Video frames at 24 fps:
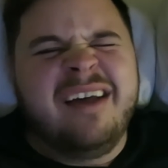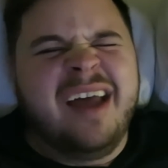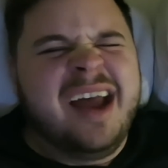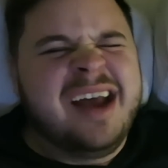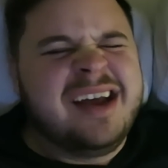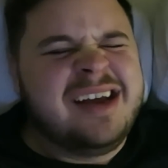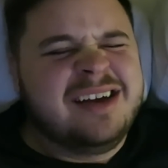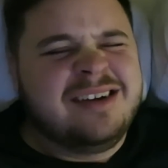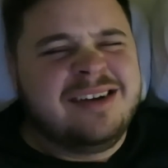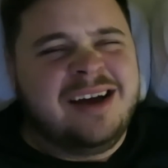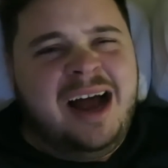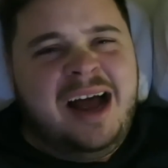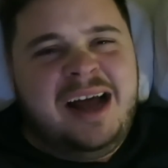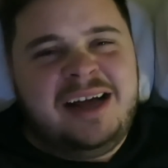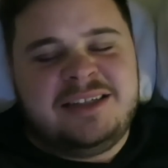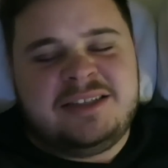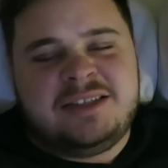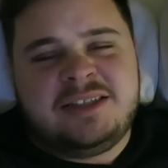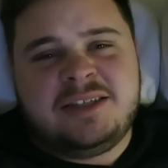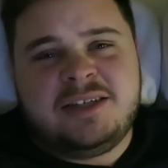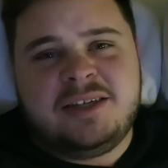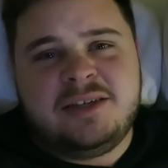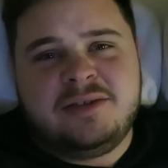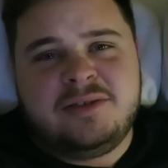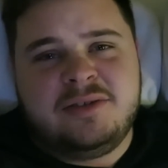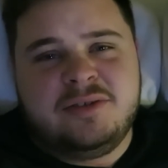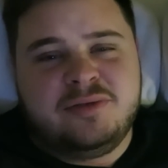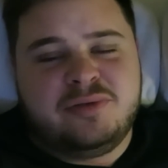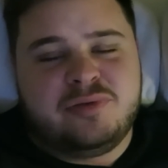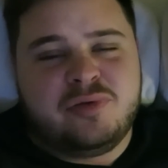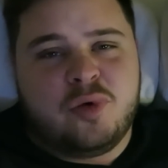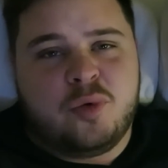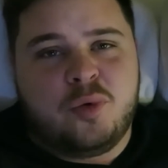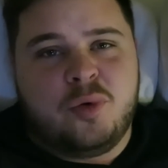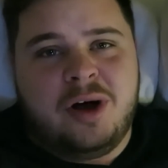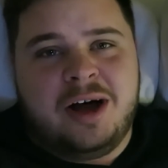thank you guys
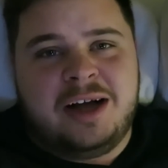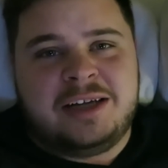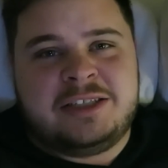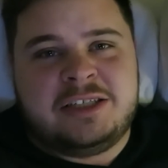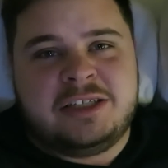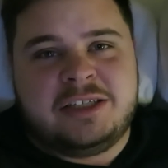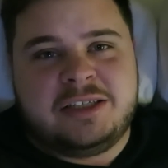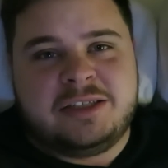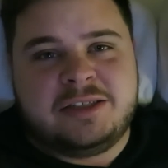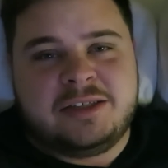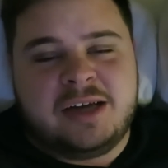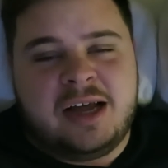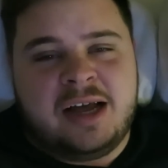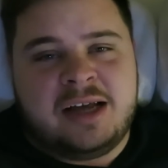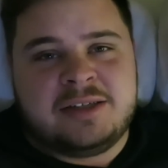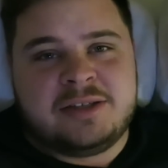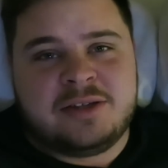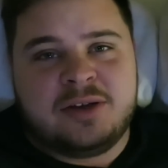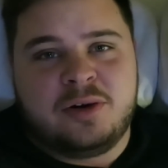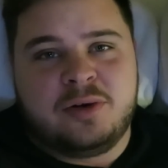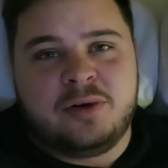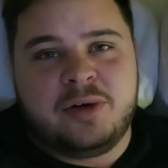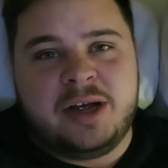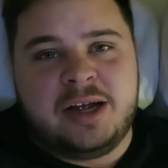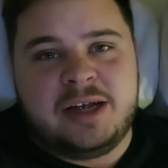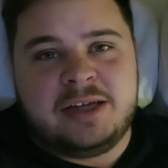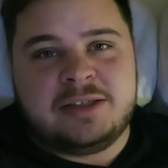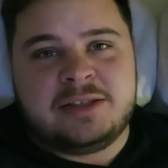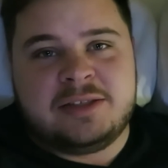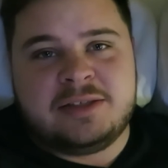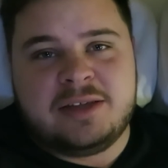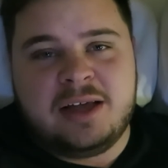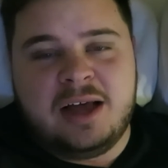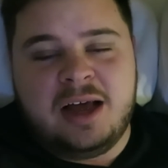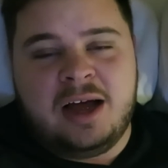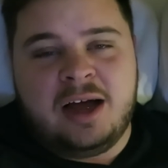for watching. As
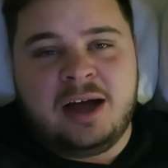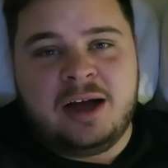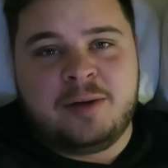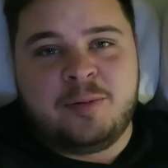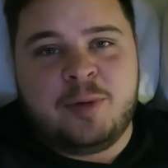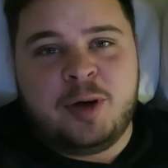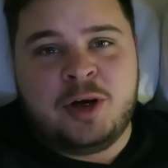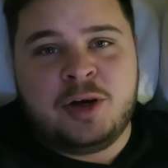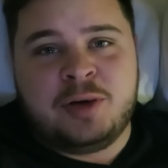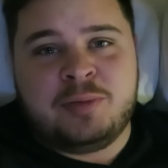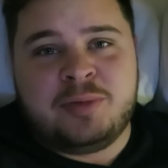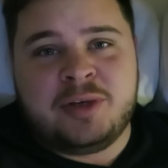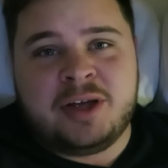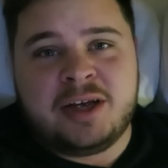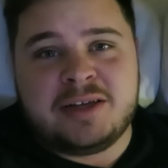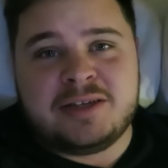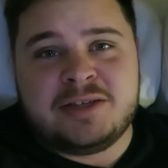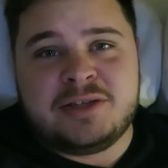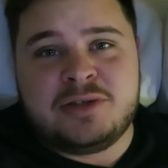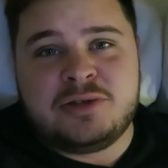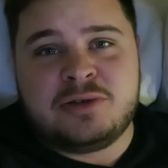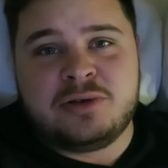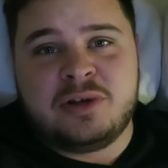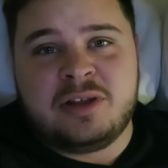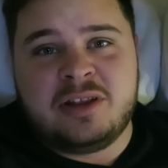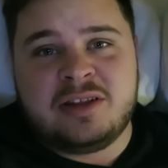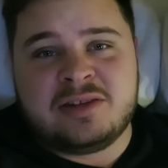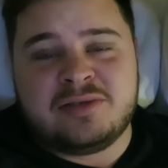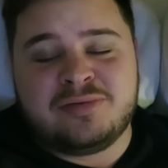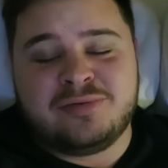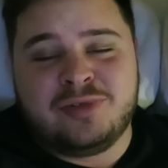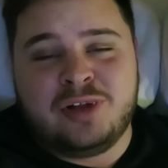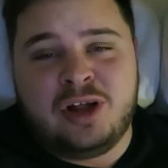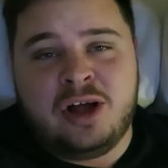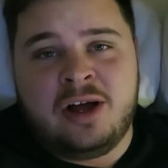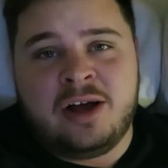always, I hope you guys enjoyed this
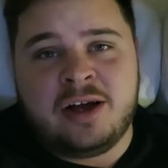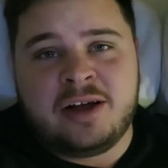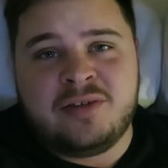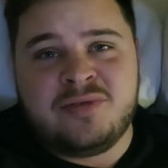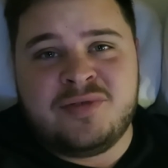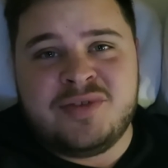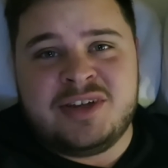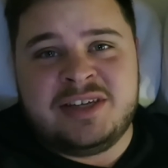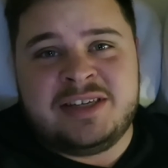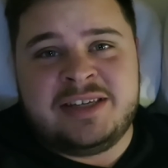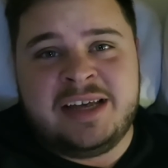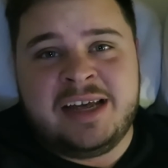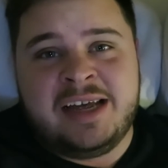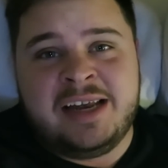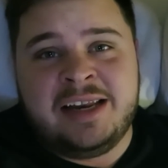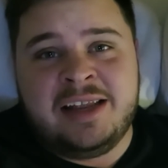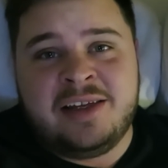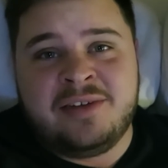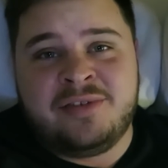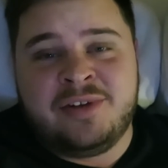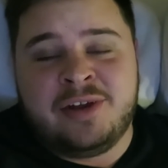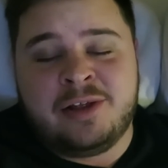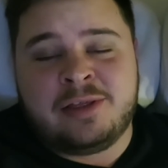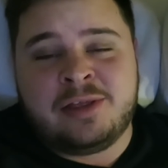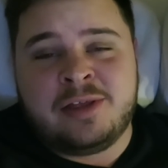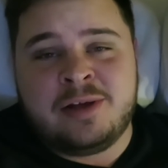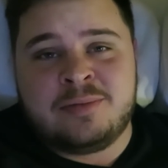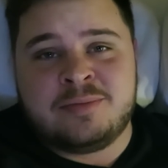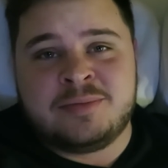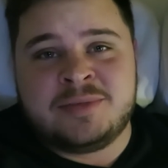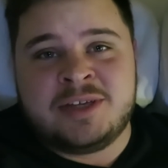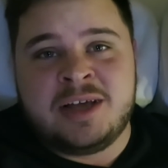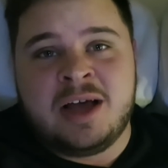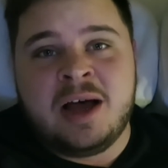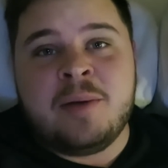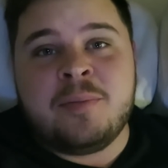vlog. If you did, give it a
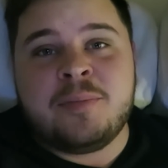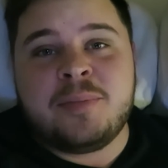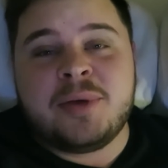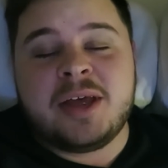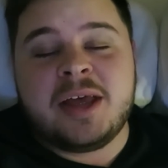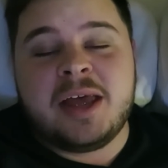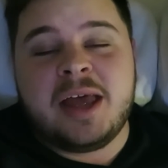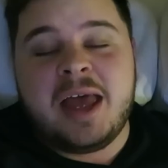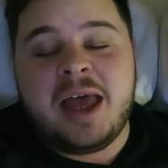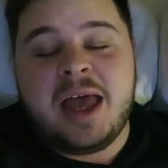thumbs up.